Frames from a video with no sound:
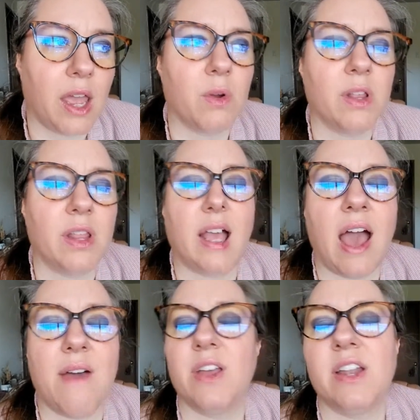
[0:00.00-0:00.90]
or like
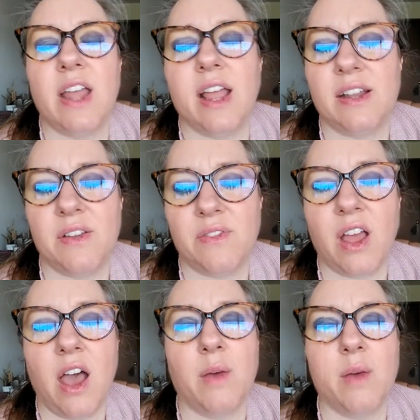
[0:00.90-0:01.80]
having a negative
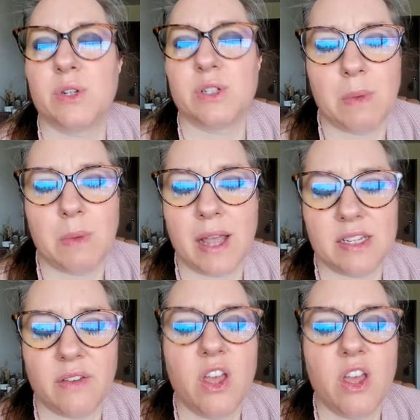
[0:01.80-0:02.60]
perspective.